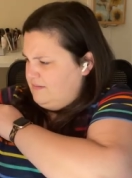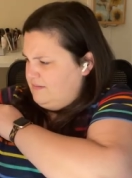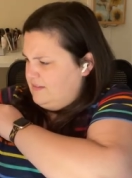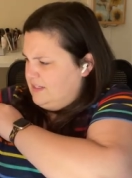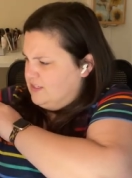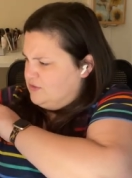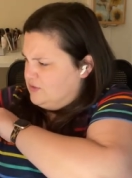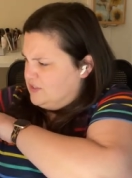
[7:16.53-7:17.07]

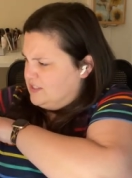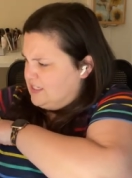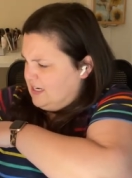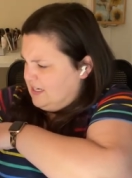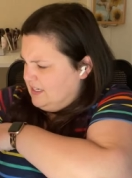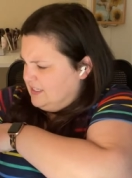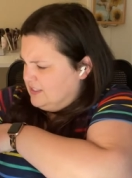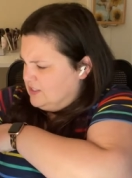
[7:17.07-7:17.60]

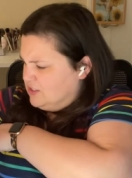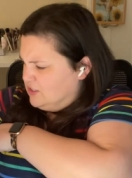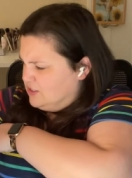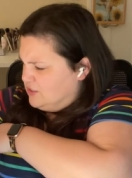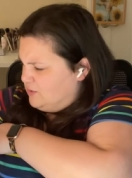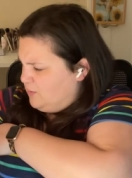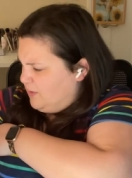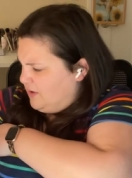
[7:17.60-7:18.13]
Interesting. It's just
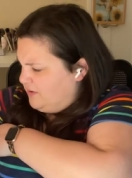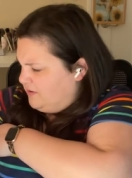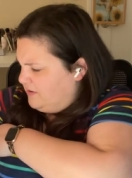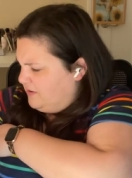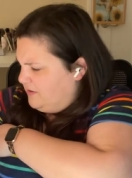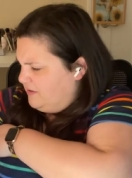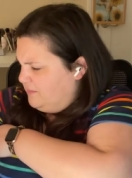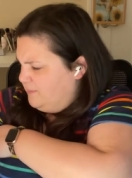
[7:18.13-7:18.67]
a weird
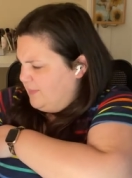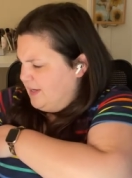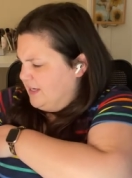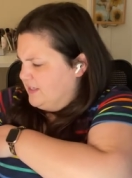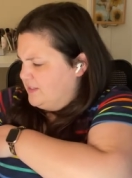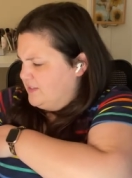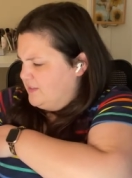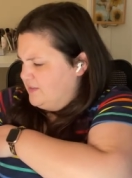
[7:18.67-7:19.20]

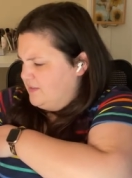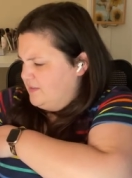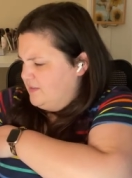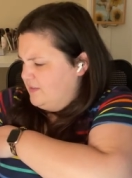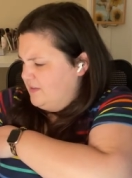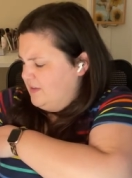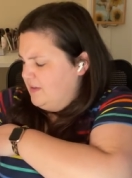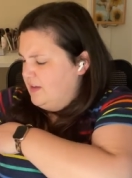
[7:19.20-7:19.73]
mix.
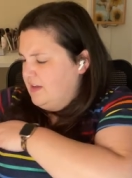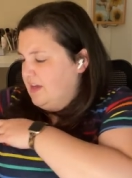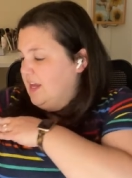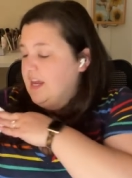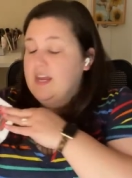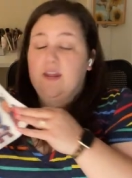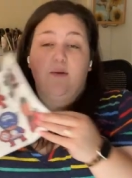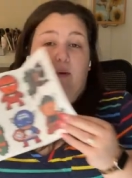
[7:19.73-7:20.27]

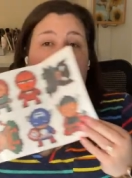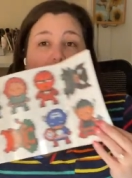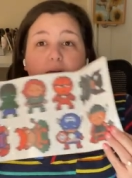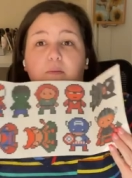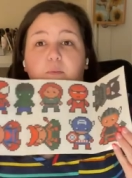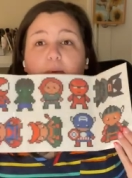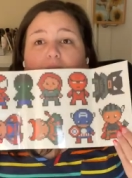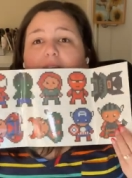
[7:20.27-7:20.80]
Anyway,
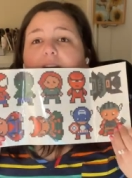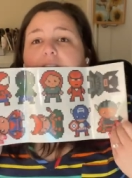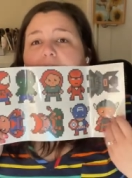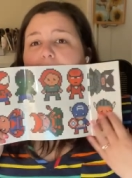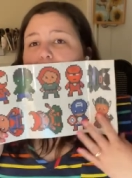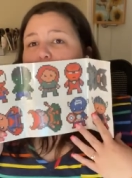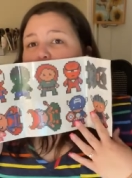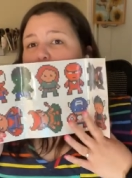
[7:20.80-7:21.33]
we got
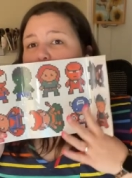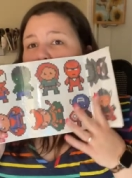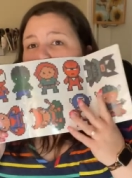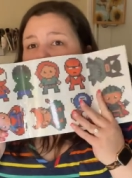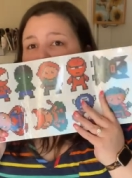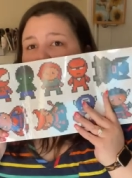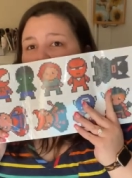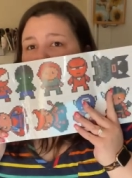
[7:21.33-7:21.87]
Captain
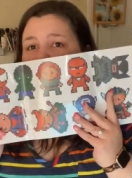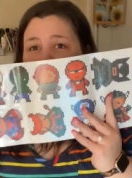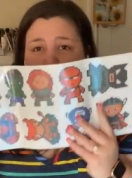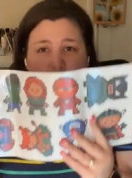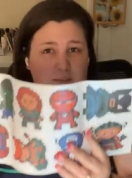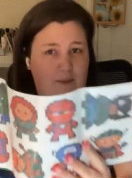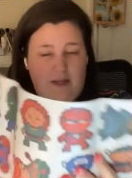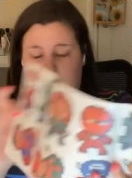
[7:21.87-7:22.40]
America.
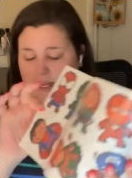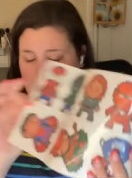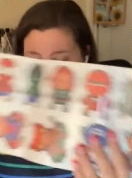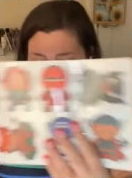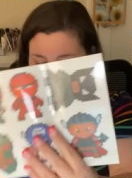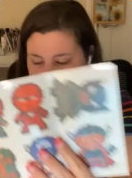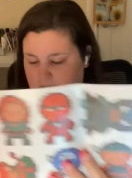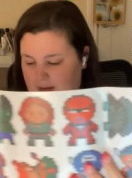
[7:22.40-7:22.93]
We
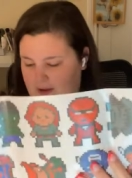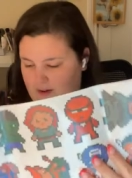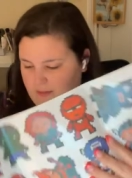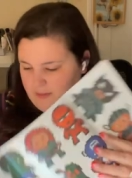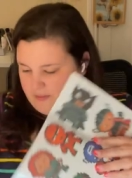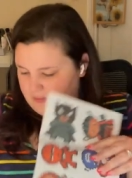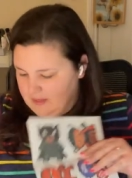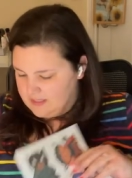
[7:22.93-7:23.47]
got we got all
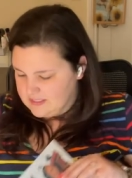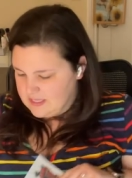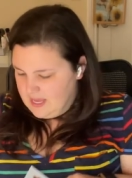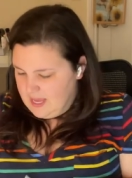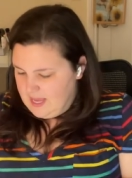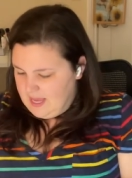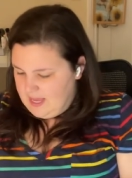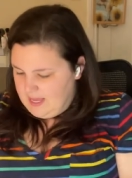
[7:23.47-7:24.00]
the things.
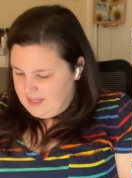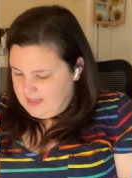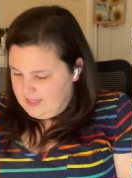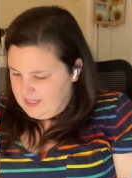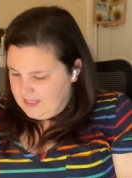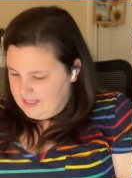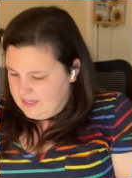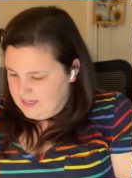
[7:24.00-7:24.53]
And
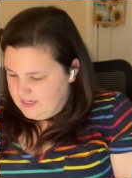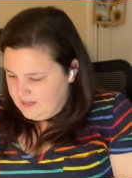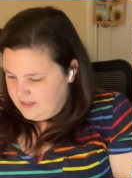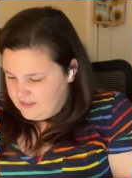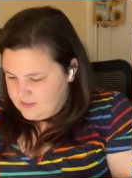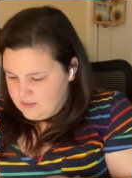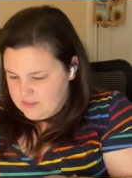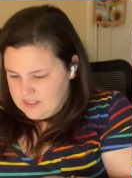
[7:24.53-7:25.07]
then,
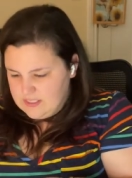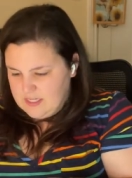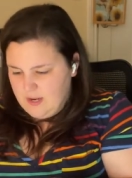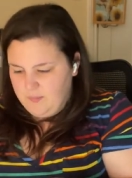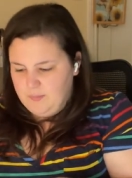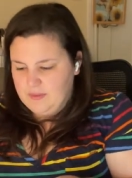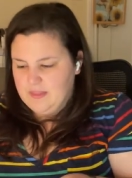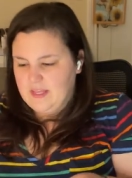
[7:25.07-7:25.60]
so it did
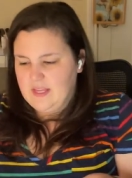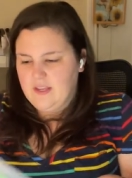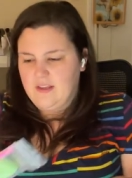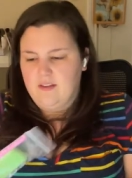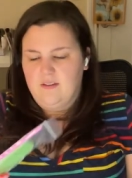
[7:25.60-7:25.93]
come with like